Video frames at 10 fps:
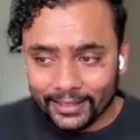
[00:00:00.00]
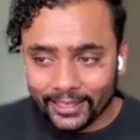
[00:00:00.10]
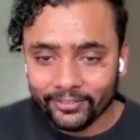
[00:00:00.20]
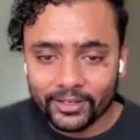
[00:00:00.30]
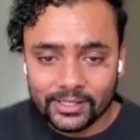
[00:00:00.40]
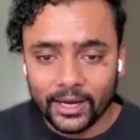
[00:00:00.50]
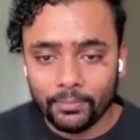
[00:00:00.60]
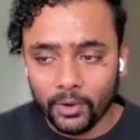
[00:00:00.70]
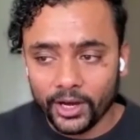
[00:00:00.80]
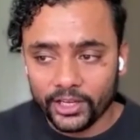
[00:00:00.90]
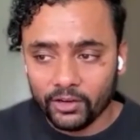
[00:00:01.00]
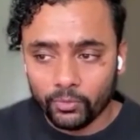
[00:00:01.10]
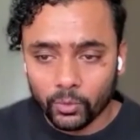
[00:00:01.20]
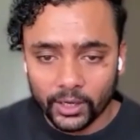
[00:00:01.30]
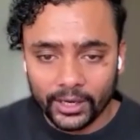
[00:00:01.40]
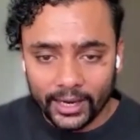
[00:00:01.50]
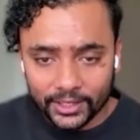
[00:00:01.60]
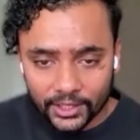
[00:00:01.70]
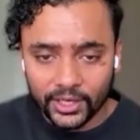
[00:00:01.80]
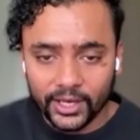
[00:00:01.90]
Give us that body of work
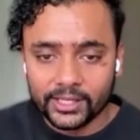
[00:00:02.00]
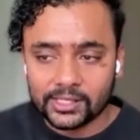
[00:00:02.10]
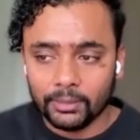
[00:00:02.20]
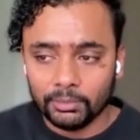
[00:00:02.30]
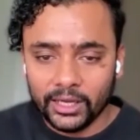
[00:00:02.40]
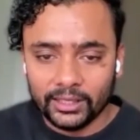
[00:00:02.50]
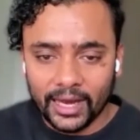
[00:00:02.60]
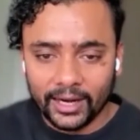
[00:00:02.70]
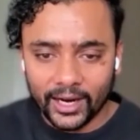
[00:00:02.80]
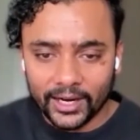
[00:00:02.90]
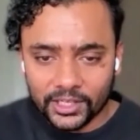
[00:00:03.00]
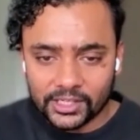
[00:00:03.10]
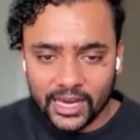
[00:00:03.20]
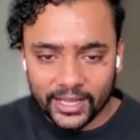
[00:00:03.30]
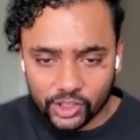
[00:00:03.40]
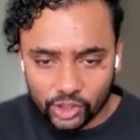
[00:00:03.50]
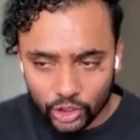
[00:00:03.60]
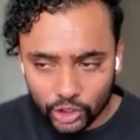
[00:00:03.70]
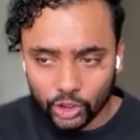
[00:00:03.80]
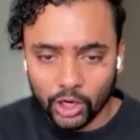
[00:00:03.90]
and create something that understands
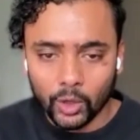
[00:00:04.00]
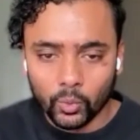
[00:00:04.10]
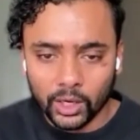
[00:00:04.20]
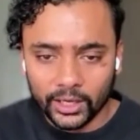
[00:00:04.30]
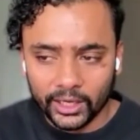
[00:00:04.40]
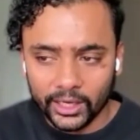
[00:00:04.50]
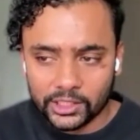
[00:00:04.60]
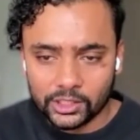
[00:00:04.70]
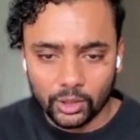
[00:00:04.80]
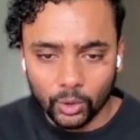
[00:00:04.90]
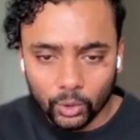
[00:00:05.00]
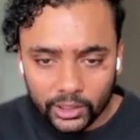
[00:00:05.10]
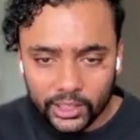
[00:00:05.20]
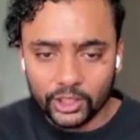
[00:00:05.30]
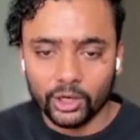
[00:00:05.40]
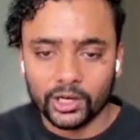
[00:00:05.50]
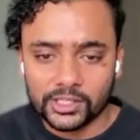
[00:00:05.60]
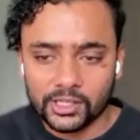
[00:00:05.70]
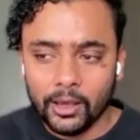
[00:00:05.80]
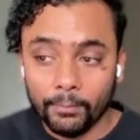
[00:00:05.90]
your worth. It's only
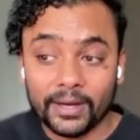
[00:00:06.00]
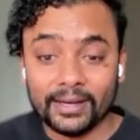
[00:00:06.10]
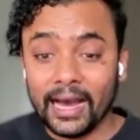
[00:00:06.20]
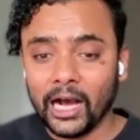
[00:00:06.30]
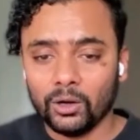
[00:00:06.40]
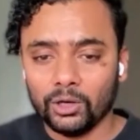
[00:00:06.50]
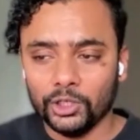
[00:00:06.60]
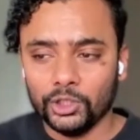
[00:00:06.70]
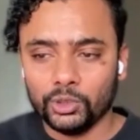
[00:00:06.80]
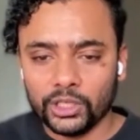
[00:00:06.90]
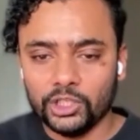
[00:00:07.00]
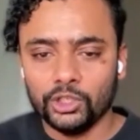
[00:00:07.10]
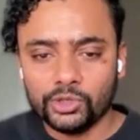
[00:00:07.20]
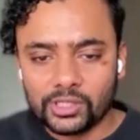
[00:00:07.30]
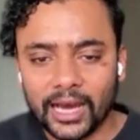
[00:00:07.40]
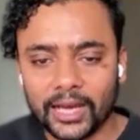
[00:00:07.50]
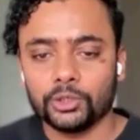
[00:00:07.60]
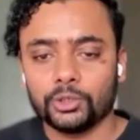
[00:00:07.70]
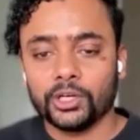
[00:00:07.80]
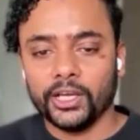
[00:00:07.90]
yours, but now you can use that
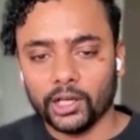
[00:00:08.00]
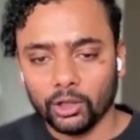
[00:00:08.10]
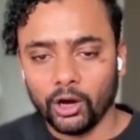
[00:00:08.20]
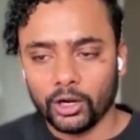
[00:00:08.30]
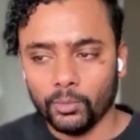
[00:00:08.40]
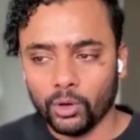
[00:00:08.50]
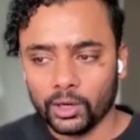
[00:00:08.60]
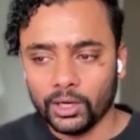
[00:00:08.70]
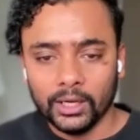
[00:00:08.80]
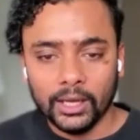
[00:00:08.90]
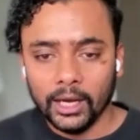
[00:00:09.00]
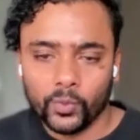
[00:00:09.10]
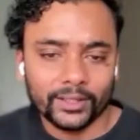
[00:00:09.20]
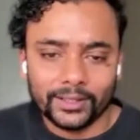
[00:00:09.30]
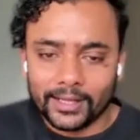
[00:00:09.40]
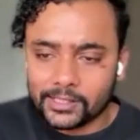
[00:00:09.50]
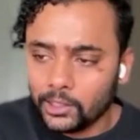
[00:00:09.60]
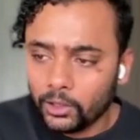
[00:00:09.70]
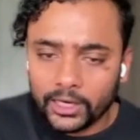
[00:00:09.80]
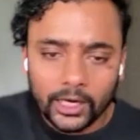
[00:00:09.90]
to create a lot more. Whether that's
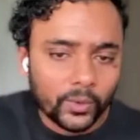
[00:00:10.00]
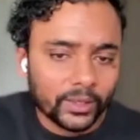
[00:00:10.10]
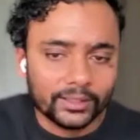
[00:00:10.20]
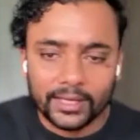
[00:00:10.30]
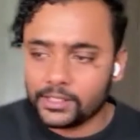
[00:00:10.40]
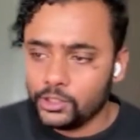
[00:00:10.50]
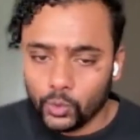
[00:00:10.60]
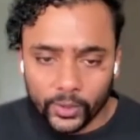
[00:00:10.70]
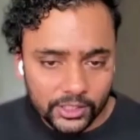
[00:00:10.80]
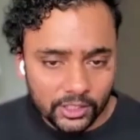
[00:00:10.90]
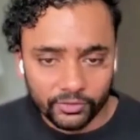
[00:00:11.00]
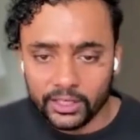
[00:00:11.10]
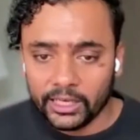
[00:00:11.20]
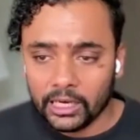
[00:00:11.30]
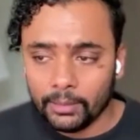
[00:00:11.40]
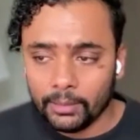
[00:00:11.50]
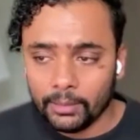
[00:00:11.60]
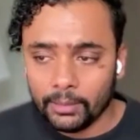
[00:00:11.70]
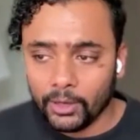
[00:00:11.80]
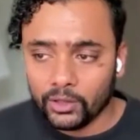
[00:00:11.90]
LoRa, whether that's new ways of thinking
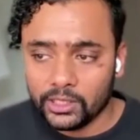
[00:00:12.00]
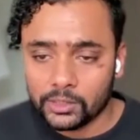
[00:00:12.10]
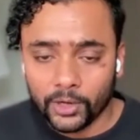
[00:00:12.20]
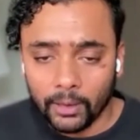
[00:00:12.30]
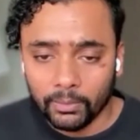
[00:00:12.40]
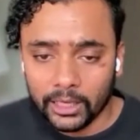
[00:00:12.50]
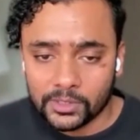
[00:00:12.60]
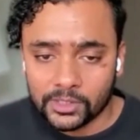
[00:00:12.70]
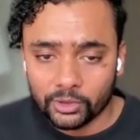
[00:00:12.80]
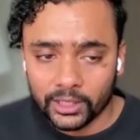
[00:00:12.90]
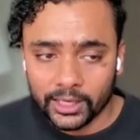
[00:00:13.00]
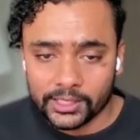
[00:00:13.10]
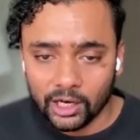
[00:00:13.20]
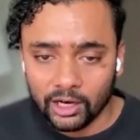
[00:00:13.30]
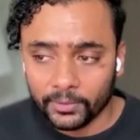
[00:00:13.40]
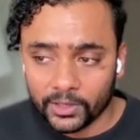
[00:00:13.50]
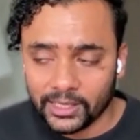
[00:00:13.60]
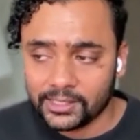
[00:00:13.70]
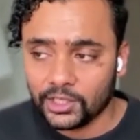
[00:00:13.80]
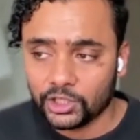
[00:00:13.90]
about these problems through the lens of
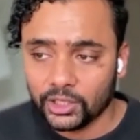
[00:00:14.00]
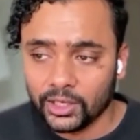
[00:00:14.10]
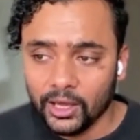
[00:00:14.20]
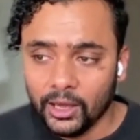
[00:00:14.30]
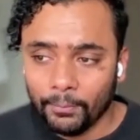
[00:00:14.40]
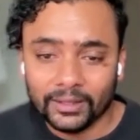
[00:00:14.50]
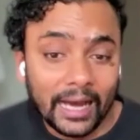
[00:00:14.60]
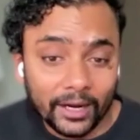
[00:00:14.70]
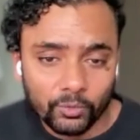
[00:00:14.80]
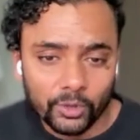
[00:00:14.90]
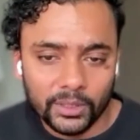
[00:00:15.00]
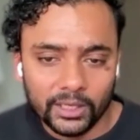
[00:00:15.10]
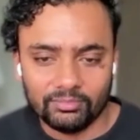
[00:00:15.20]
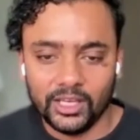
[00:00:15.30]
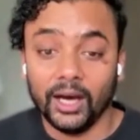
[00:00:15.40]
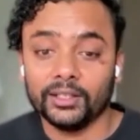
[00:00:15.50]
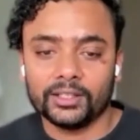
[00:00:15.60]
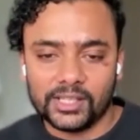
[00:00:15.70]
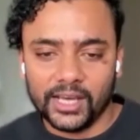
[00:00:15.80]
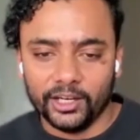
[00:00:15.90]
personalization. But that would be the other
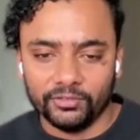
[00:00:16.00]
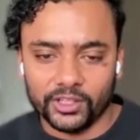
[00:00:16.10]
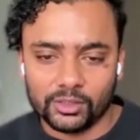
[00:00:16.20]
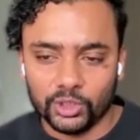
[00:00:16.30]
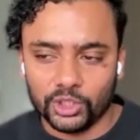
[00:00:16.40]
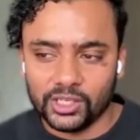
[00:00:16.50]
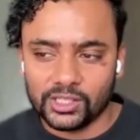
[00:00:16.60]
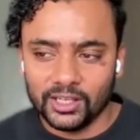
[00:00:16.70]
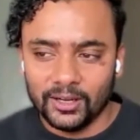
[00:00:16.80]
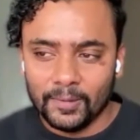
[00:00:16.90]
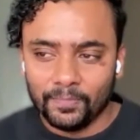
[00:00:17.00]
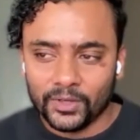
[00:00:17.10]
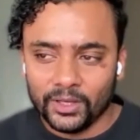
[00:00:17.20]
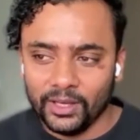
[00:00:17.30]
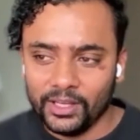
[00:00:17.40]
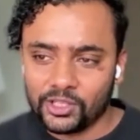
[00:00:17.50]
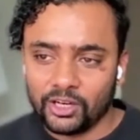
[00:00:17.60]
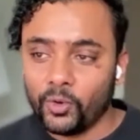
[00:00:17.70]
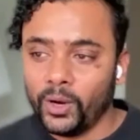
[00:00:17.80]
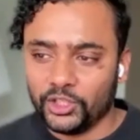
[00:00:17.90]
side of this, which is instead
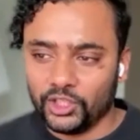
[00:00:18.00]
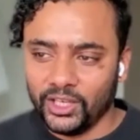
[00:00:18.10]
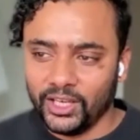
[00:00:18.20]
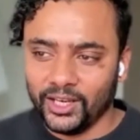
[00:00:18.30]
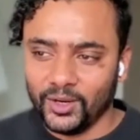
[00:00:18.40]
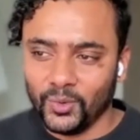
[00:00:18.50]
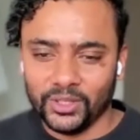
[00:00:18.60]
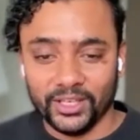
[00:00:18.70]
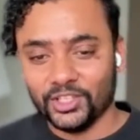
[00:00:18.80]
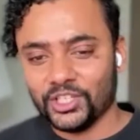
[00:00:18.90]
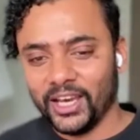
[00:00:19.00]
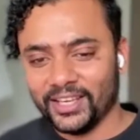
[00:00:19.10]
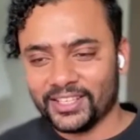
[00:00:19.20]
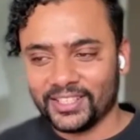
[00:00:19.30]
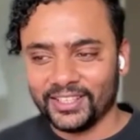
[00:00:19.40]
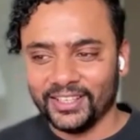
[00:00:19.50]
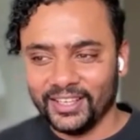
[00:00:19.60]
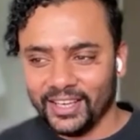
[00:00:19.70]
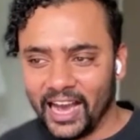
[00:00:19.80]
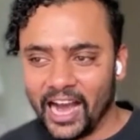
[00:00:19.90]
of questioning the intent,
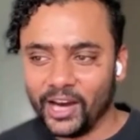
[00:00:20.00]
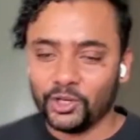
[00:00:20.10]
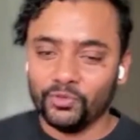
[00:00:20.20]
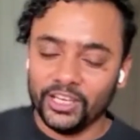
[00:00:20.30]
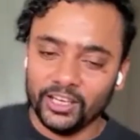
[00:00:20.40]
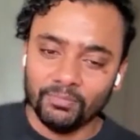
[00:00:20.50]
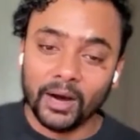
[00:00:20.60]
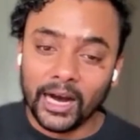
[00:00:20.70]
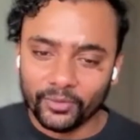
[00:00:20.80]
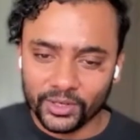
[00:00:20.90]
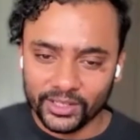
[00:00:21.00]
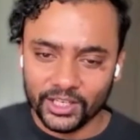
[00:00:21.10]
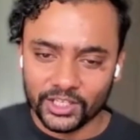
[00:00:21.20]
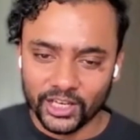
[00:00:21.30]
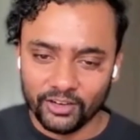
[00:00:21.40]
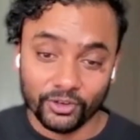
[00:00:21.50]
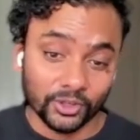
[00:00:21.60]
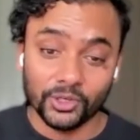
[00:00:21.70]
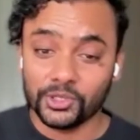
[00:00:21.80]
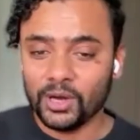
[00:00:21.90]
how do we empower the intent for
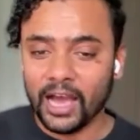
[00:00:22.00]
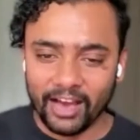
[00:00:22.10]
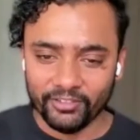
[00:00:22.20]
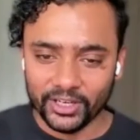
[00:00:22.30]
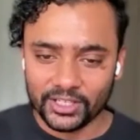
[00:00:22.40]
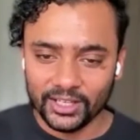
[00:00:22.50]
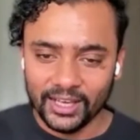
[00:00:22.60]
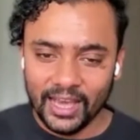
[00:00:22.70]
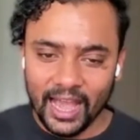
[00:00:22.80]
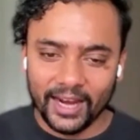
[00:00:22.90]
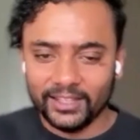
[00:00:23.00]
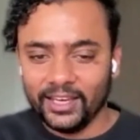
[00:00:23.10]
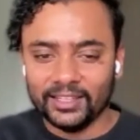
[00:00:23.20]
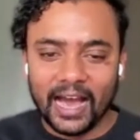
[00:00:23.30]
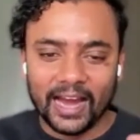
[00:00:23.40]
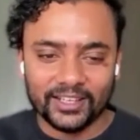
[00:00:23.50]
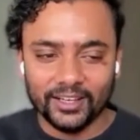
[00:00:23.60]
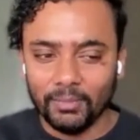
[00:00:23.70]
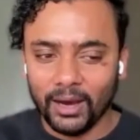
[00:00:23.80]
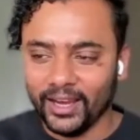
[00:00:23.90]
those who have it? And I think that
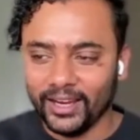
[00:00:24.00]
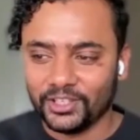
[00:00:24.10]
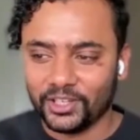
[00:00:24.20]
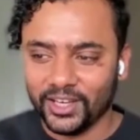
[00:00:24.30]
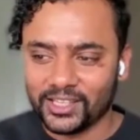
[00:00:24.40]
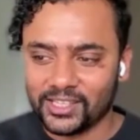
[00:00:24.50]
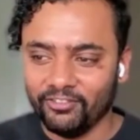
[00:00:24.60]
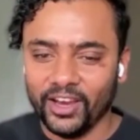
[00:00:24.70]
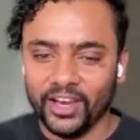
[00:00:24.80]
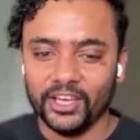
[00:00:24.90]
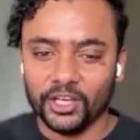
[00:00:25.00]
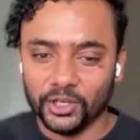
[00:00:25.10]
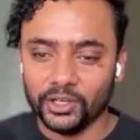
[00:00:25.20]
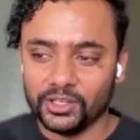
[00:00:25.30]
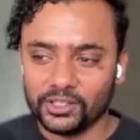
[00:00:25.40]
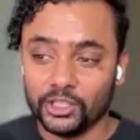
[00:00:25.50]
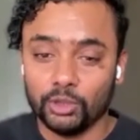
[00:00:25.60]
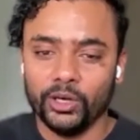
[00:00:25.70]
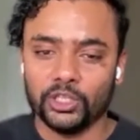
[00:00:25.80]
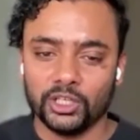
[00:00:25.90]
in my head creates a very good
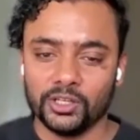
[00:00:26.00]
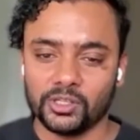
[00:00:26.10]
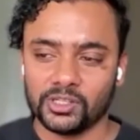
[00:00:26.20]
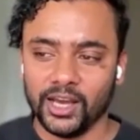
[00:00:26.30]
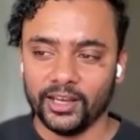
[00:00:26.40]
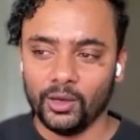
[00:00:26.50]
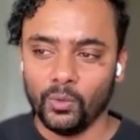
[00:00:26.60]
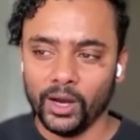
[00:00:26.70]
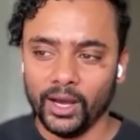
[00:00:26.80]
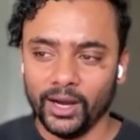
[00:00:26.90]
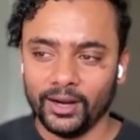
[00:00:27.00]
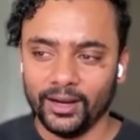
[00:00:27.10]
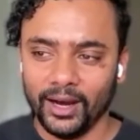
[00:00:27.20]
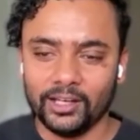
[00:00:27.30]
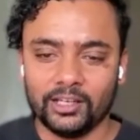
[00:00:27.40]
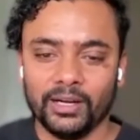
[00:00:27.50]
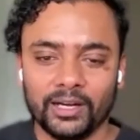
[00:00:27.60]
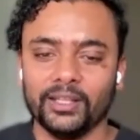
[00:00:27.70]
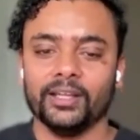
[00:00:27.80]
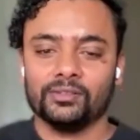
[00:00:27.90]
situation in society where
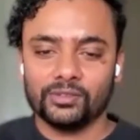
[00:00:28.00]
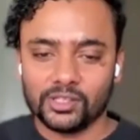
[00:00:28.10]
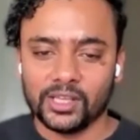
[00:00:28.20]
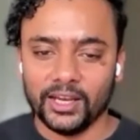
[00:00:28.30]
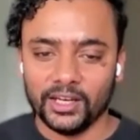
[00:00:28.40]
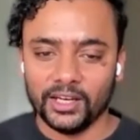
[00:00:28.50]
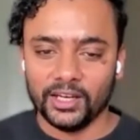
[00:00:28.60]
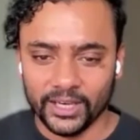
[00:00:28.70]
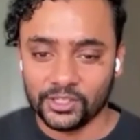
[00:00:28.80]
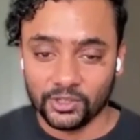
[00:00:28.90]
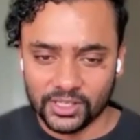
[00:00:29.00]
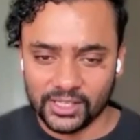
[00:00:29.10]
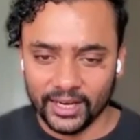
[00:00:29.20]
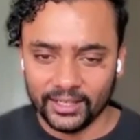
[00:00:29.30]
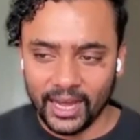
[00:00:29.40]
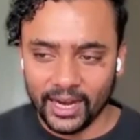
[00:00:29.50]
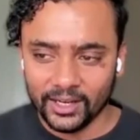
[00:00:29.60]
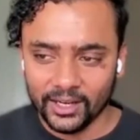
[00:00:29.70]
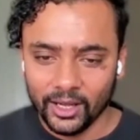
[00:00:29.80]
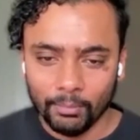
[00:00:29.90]
ultimately then society gets to decide that.